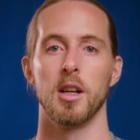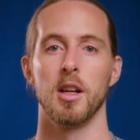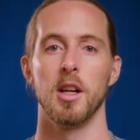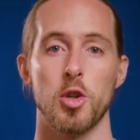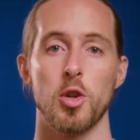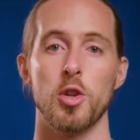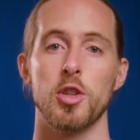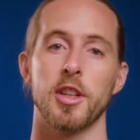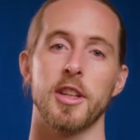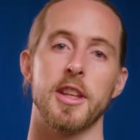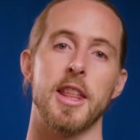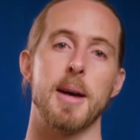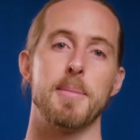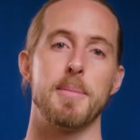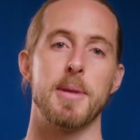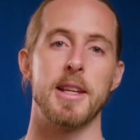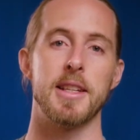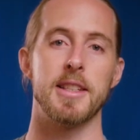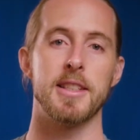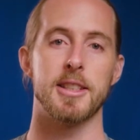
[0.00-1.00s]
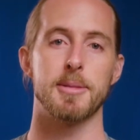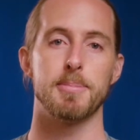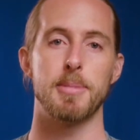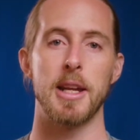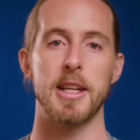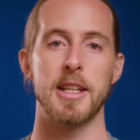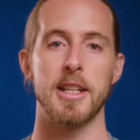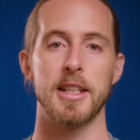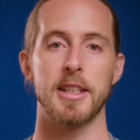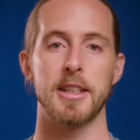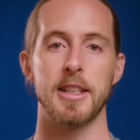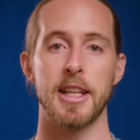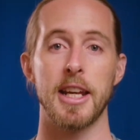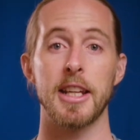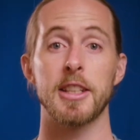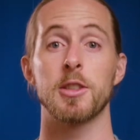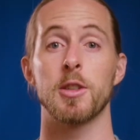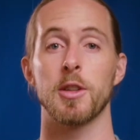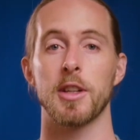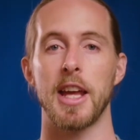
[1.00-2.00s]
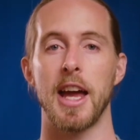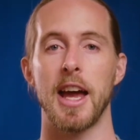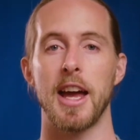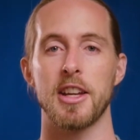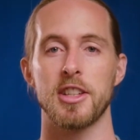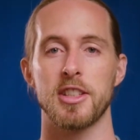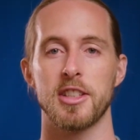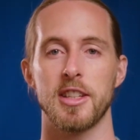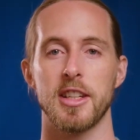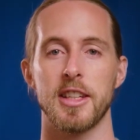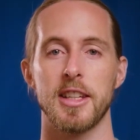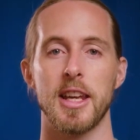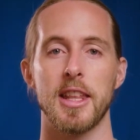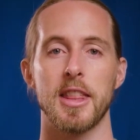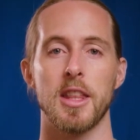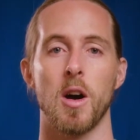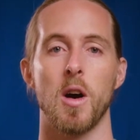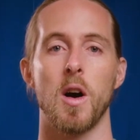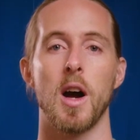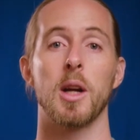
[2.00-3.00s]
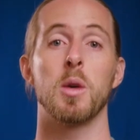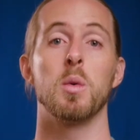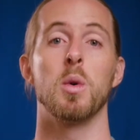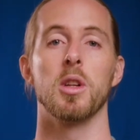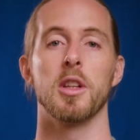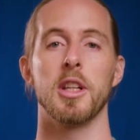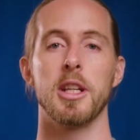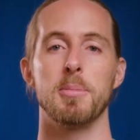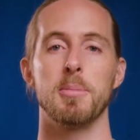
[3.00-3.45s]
Usually that means spending the extra cash to get the high quality